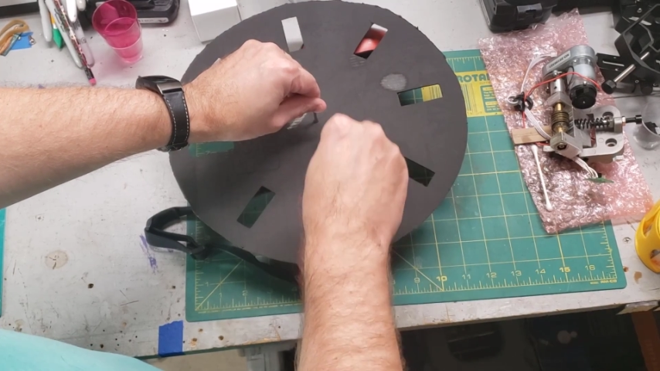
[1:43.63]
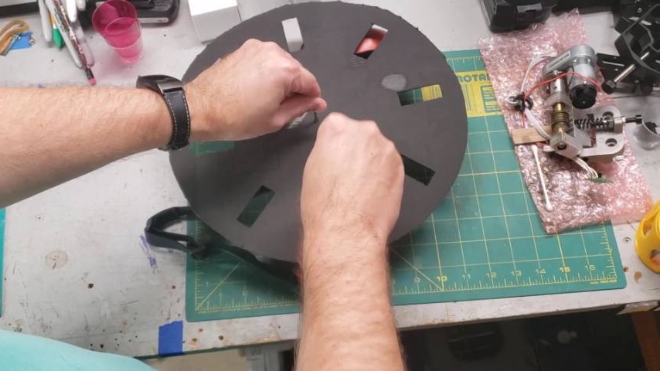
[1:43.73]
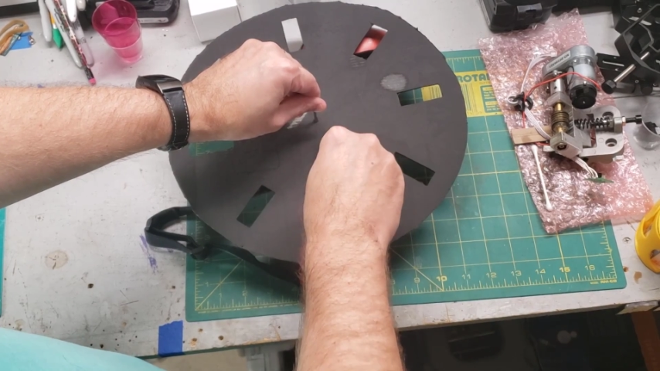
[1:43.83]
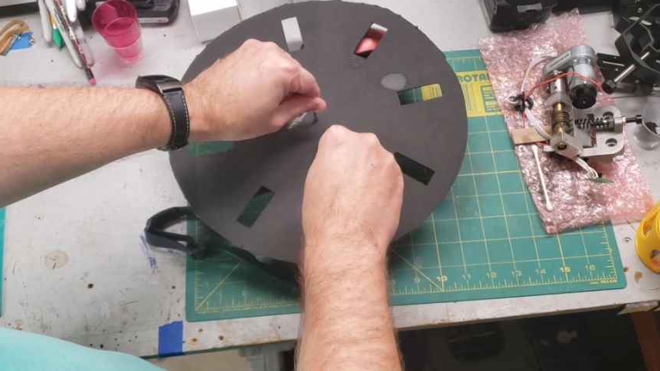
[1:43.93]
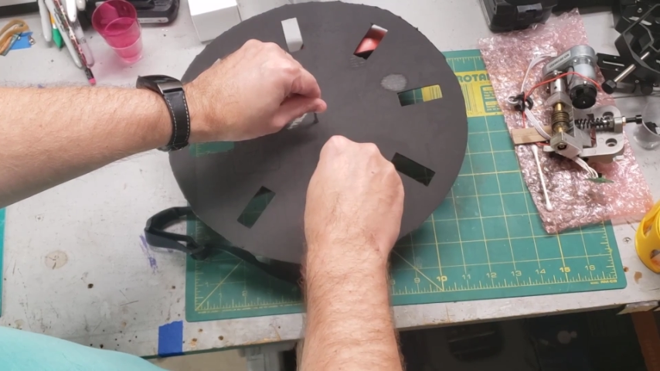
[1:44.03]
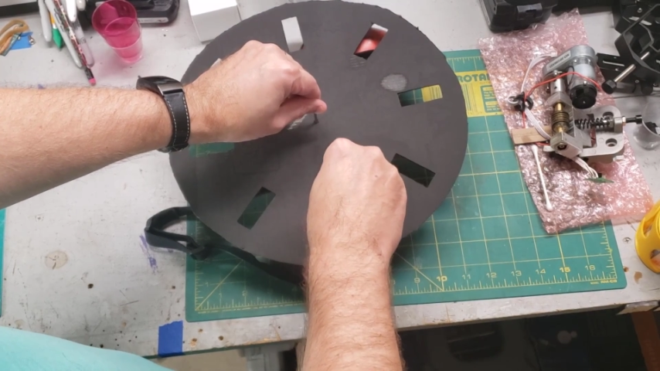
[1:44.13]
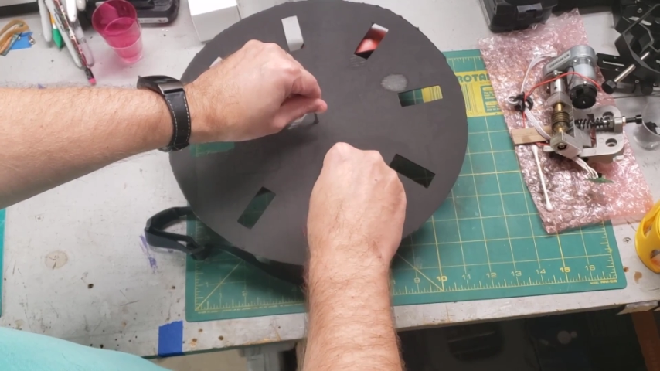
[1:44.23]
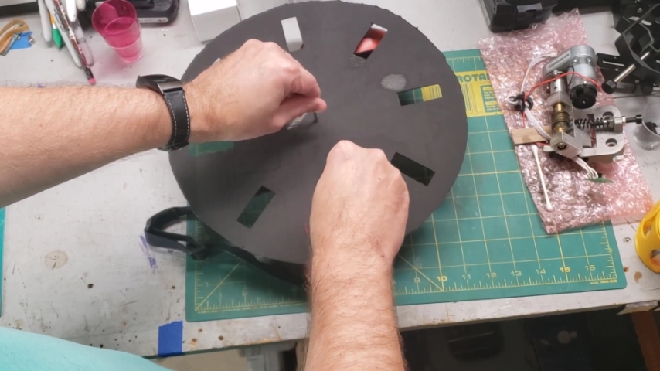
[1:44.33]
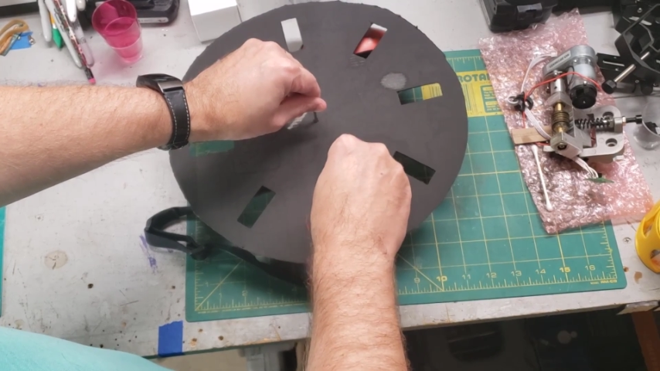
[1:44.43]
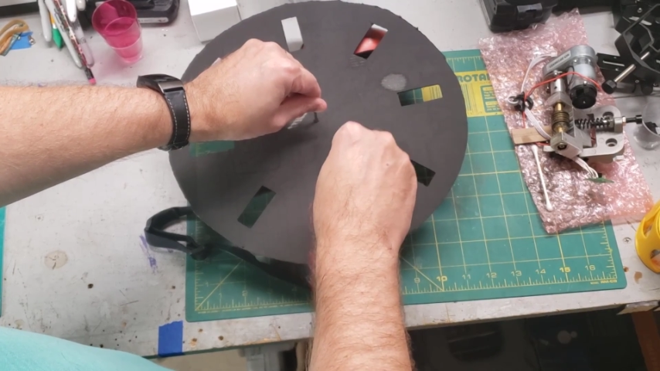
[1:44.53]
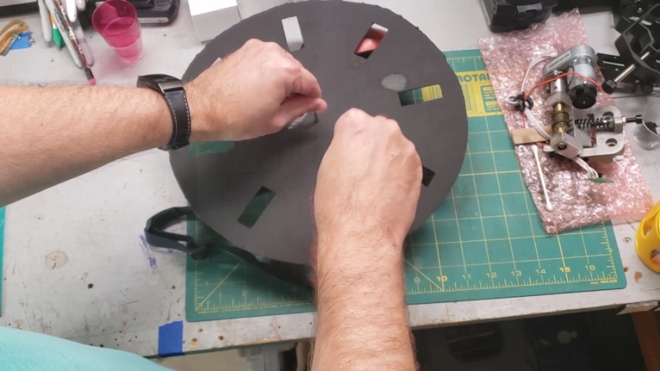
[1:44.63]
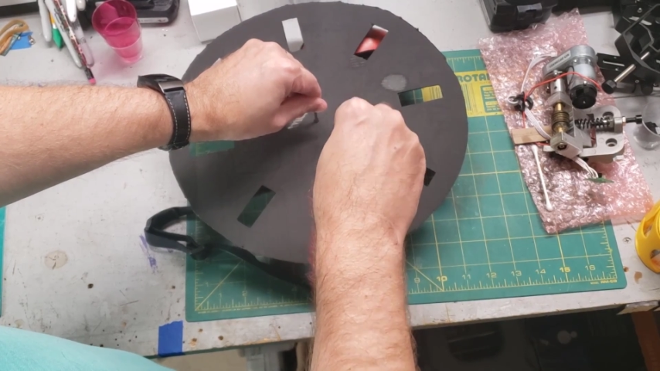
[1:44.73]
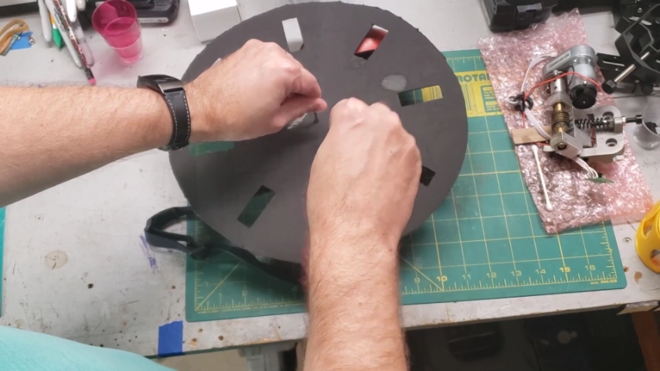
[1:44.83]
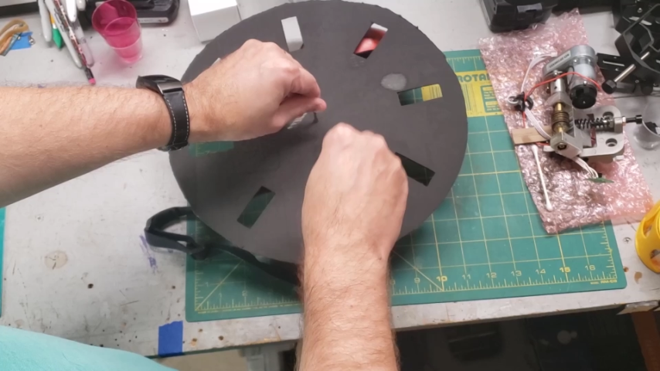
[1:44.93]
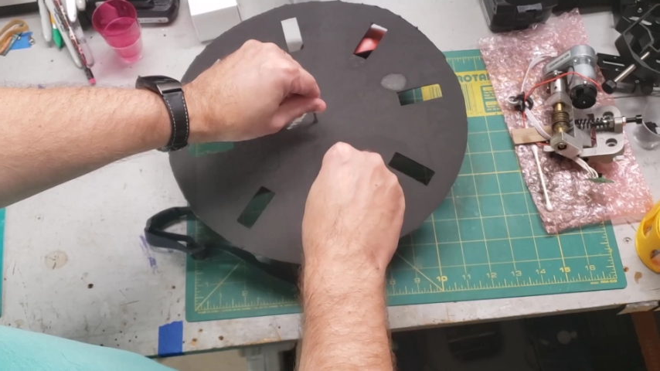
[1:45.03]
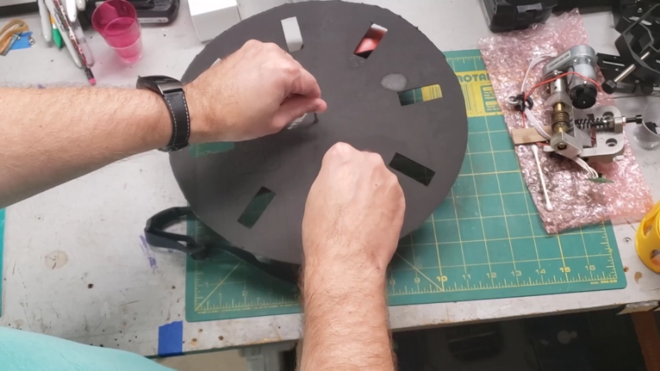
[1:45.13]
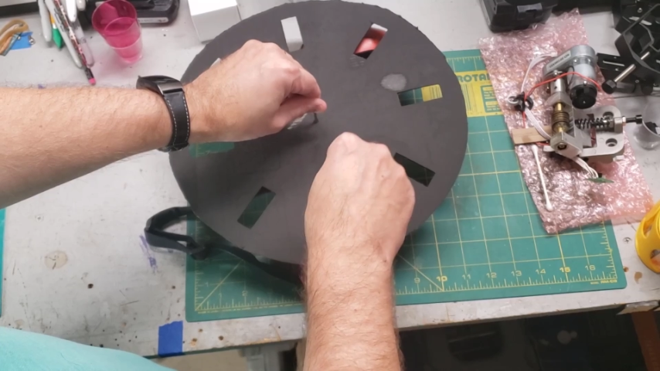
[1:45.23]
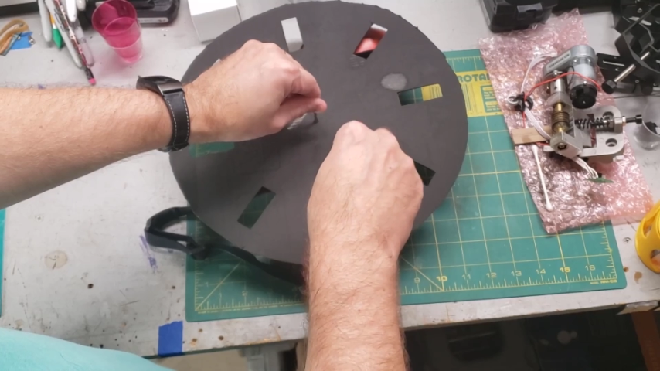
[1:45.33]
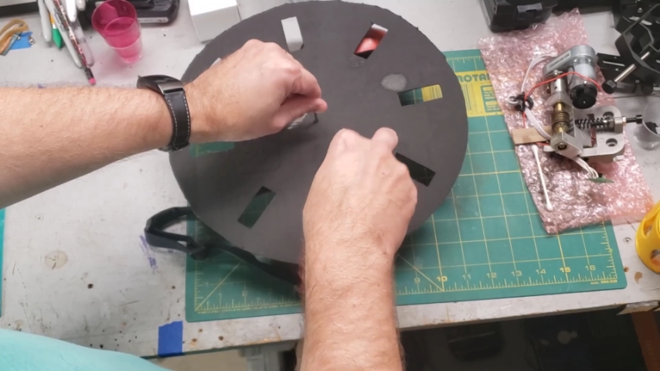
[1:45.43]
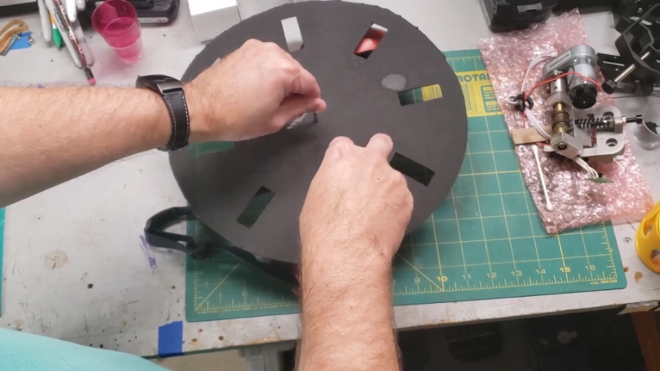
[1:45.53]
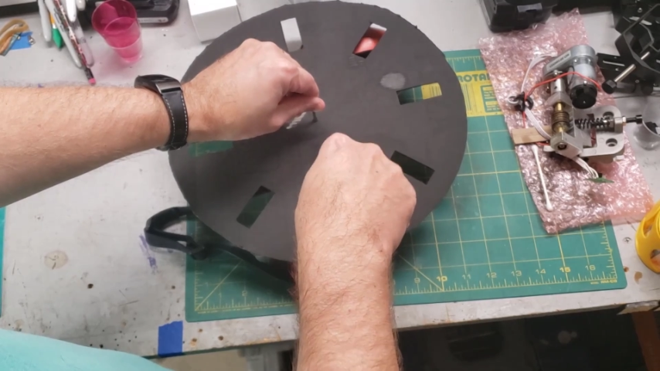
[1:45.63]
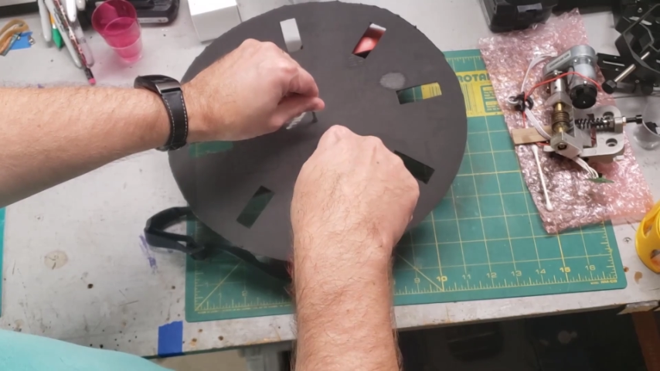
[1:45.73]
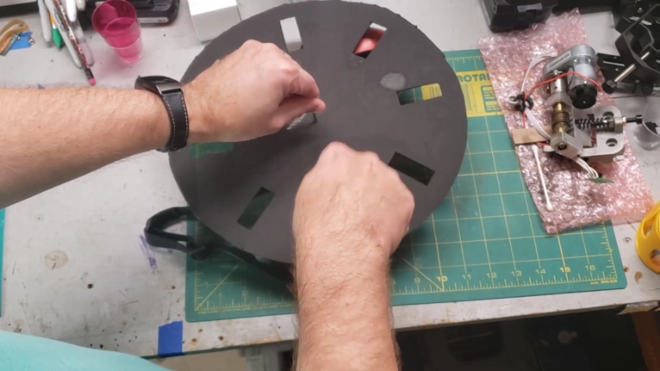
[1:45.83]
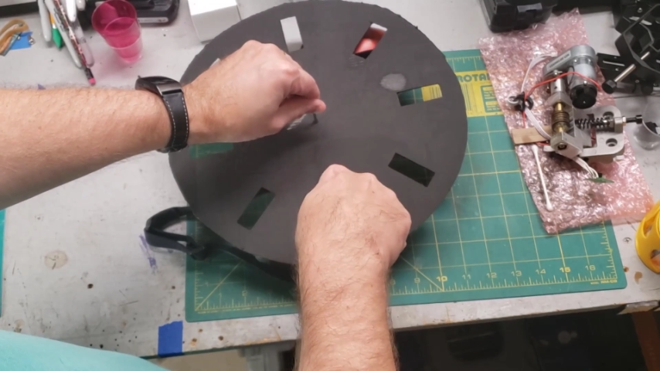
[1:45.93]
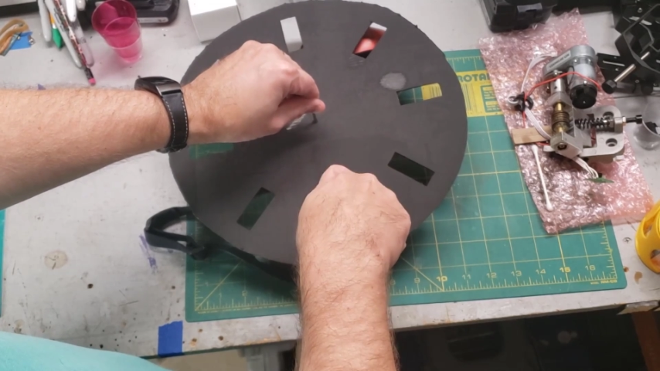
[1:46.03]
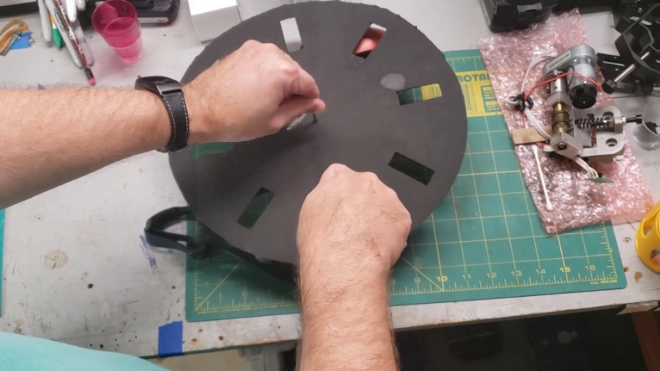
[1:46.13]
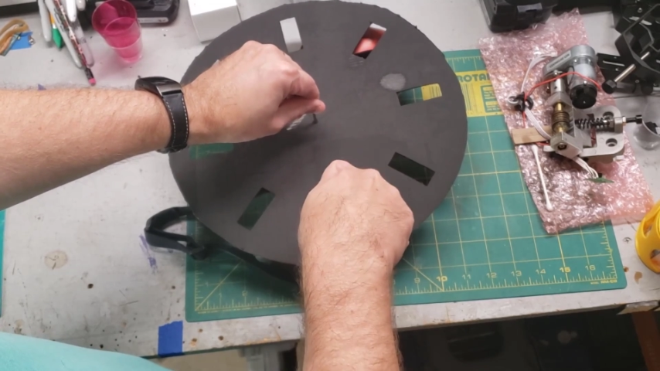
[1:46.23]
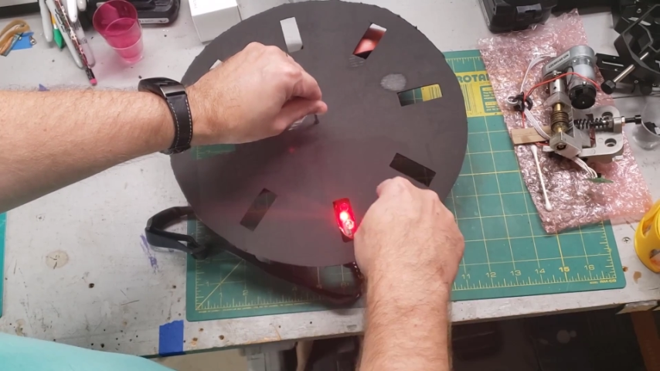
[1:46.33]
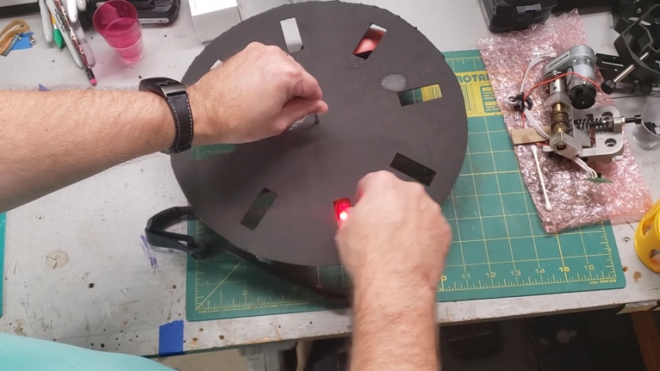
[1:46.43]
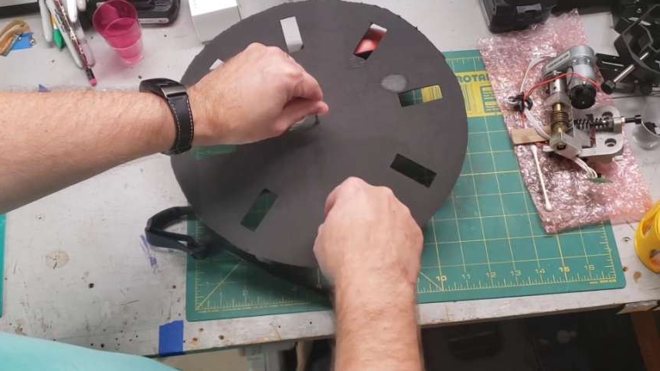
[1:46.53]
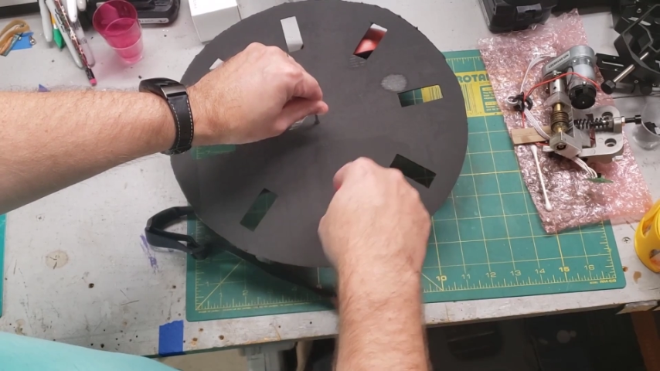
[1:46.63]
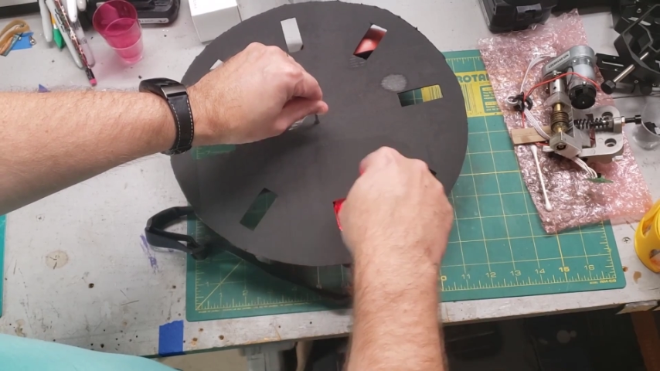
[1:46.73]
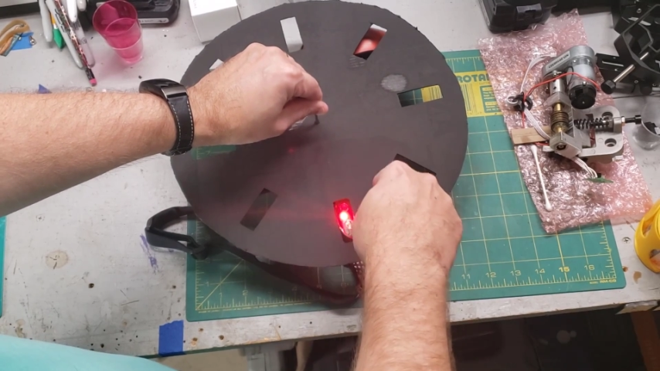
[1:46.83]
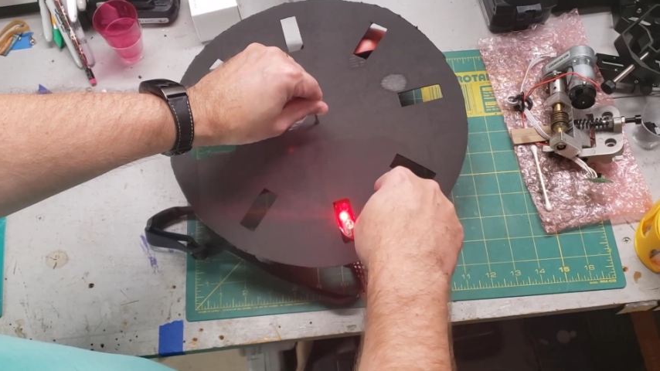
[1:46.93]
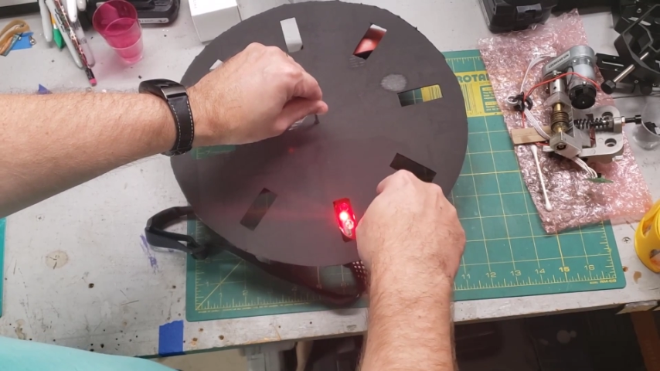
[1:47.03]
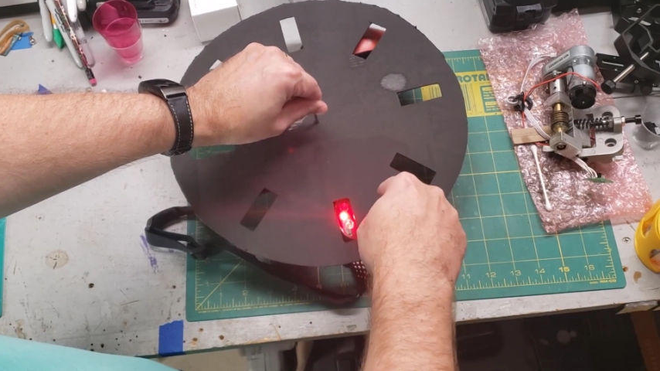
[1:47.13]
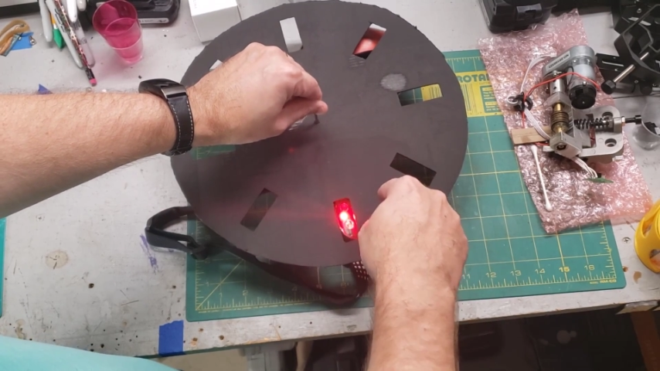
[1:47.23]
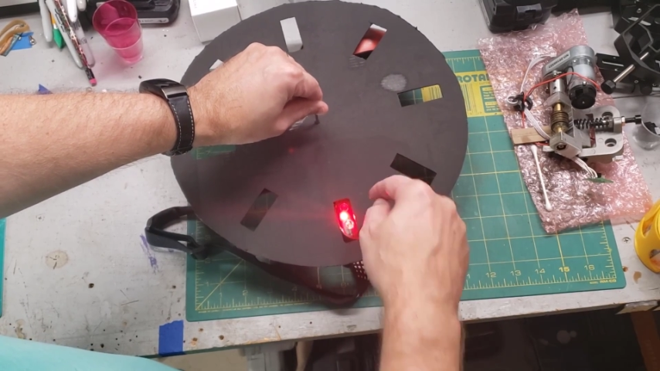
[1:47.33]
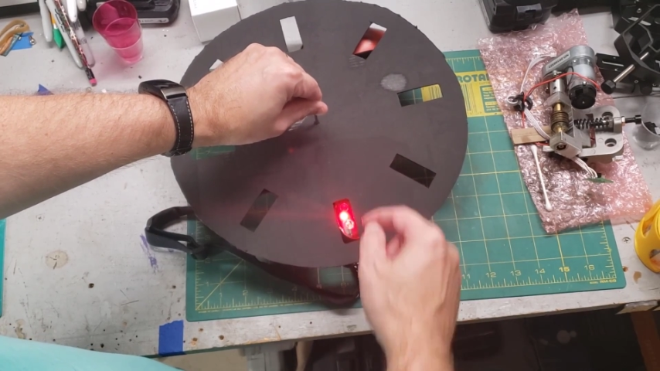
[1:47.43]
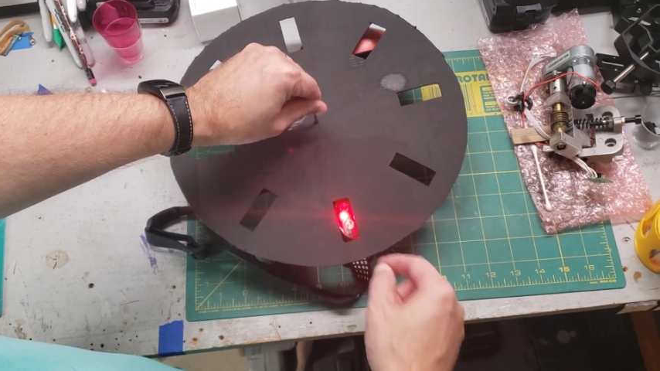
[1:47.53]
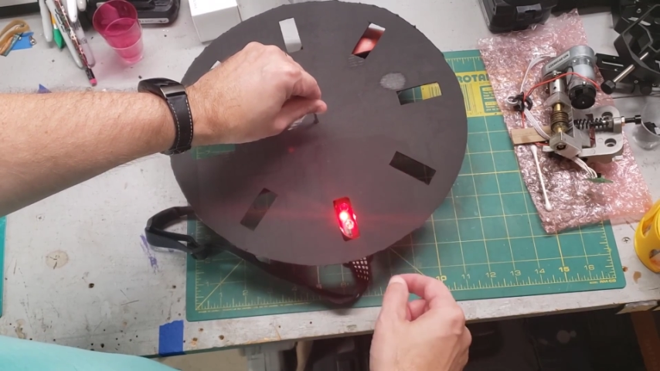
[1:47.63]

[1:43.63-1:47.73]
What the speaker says: (no speaker visible)